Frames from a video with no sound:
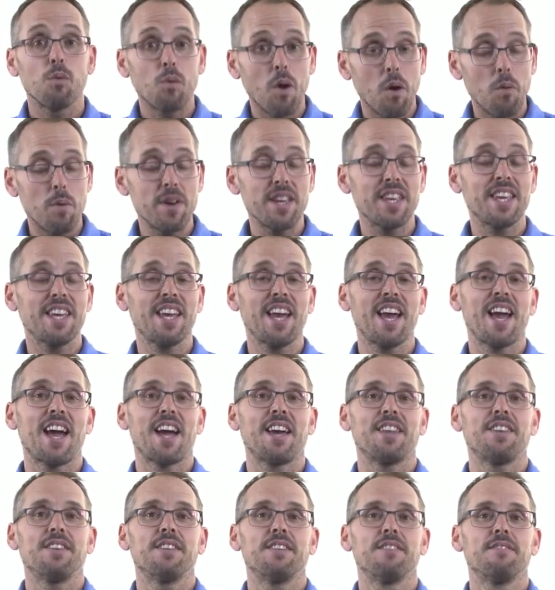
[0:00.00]
Well, we
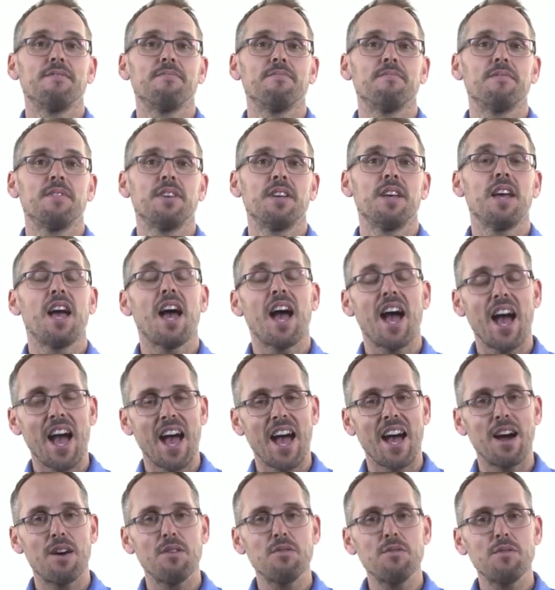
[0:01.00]
can.
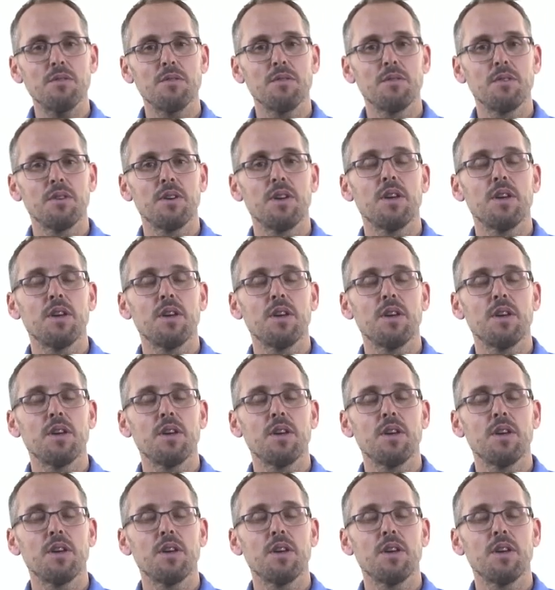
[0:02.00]
How?